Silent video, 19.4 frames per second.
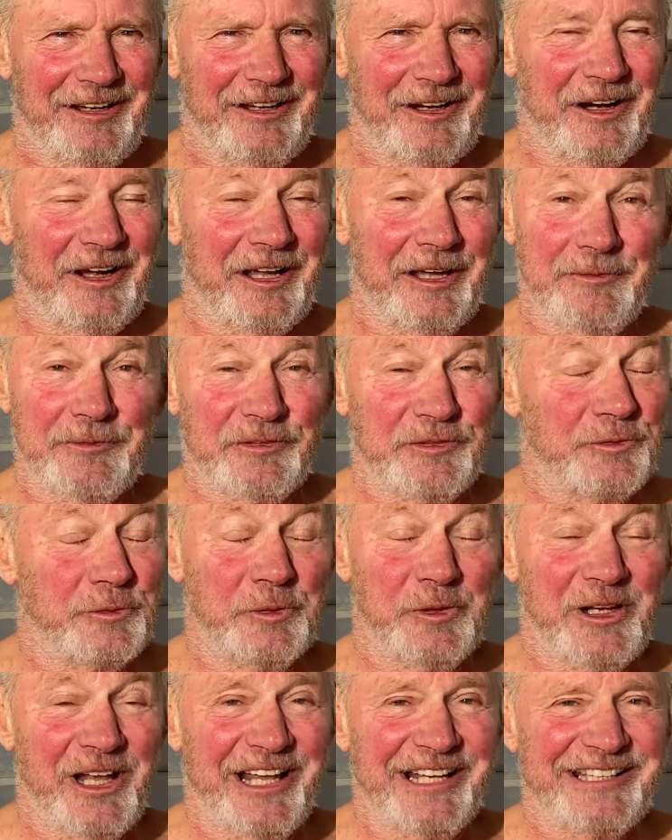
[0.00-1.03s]
I have a
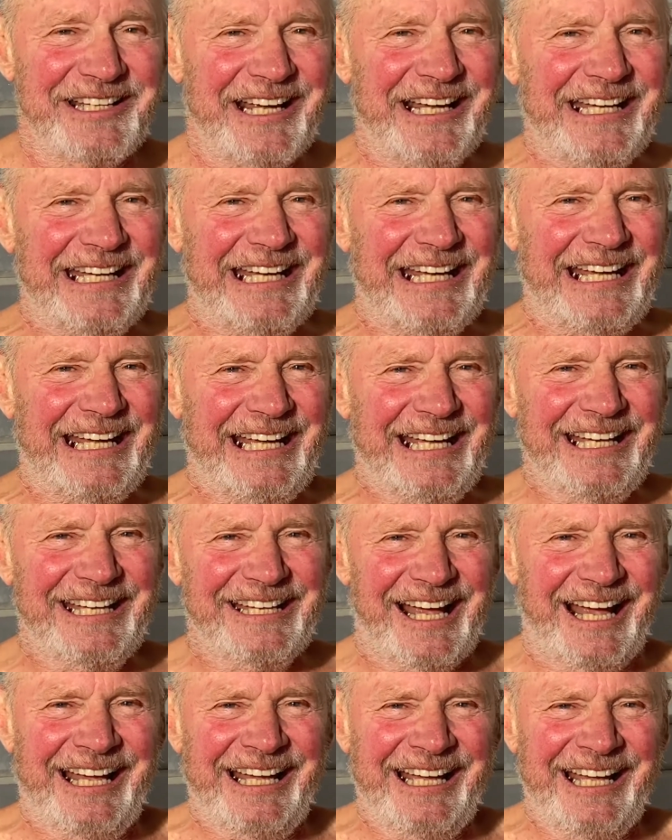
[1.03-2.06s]
soy latte.
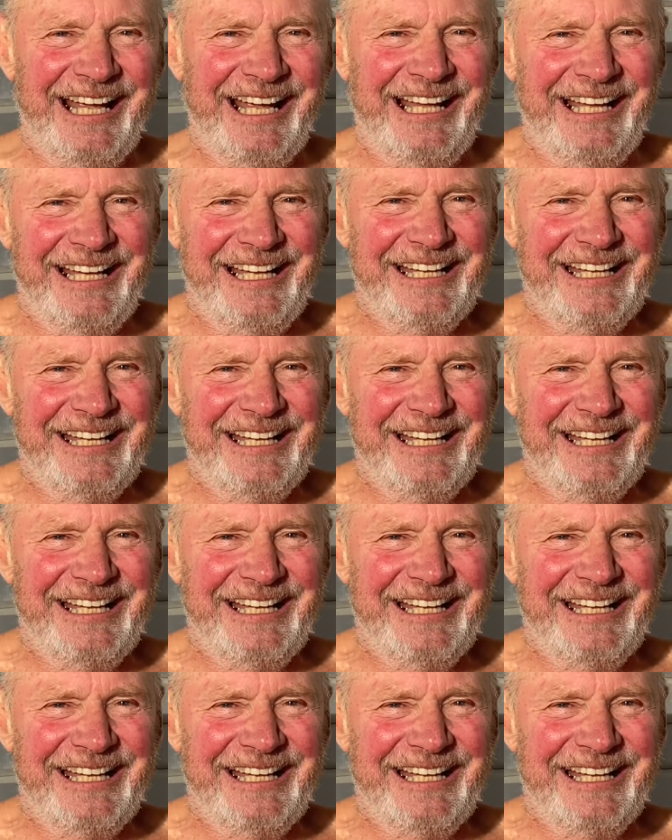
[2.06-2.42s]
Soy latte.